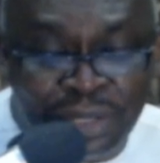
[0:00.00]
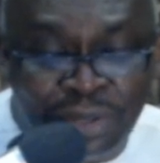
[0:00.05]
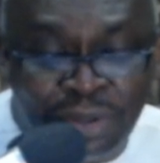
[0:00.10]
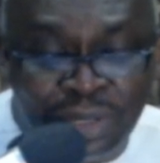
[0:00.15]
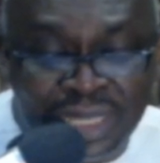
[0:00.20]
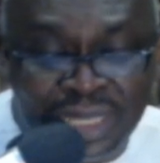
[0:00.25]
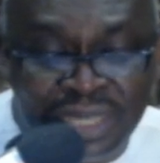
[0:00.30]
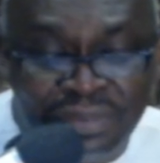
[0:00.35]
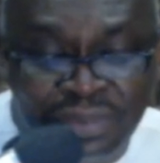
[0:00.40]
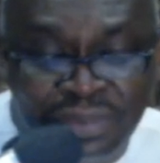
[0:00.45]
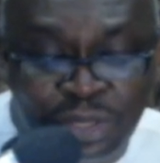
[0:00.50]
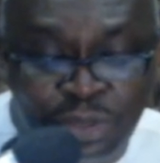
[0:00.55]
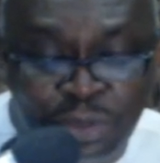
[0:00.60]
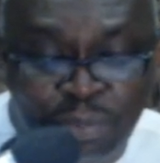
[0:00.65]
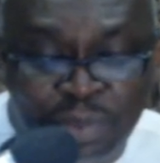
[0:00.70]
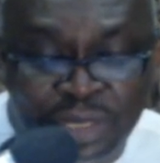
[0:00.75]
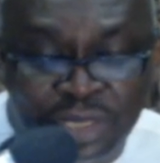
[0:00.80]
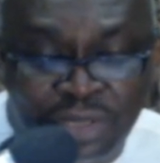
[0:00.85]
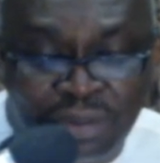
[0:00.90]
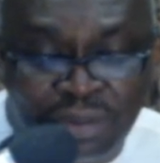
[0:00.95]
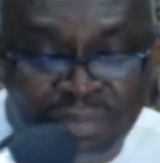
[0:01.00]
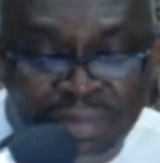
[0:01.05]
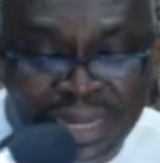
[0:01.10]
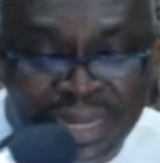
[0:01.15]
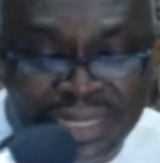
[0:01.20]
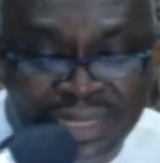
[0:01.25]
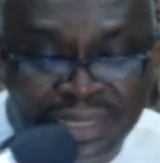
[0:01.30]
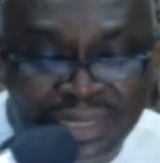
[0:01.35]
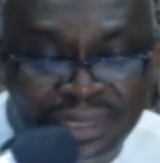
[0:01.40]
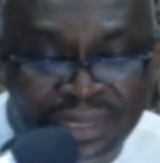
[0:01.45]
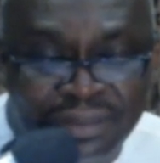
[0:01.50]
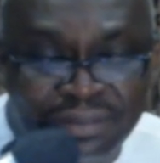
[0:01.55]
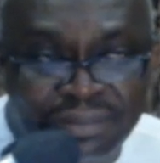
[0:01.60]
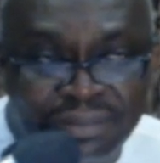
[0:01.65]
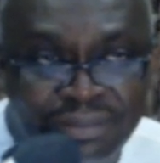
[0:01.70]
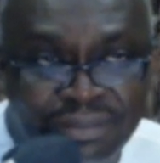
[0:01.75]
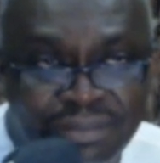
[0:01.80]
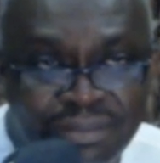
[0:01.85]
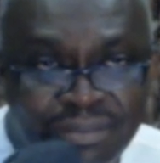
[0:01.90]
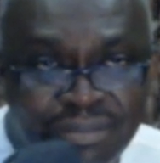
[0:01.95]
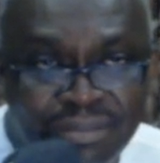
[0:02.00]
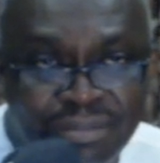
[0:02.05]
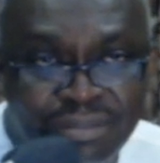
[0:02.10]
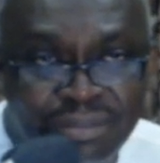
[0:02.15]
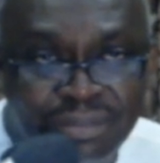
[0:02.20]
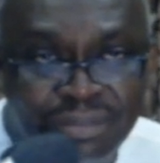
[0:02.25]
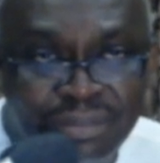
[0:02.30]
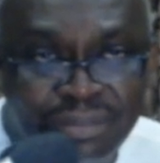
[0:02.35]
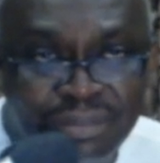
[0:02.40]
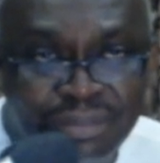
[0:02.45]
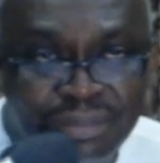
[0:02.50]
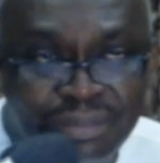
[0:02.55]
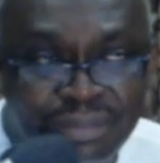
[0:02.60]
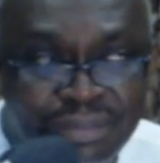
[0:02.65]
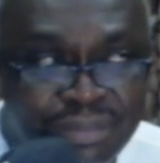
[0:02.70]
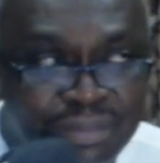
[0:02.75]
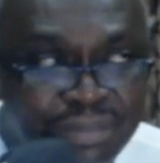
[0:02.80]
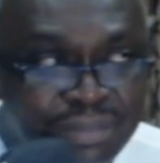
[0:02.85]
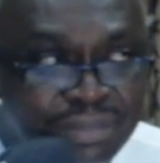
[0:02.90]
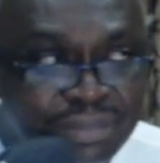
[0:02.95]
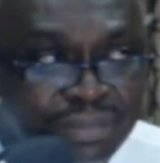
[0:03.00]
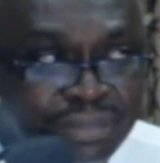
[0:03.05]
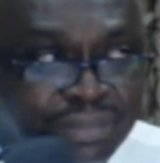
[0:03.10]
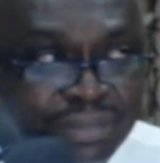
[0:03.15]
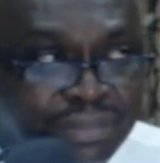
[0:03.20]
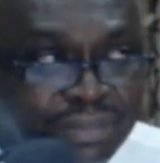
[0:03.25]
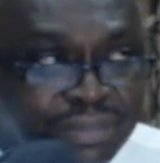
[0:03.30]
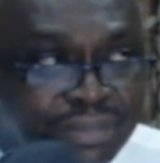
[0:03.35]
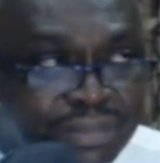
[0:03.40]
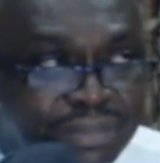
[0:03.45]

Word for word: not giving you peace of mind? Factor.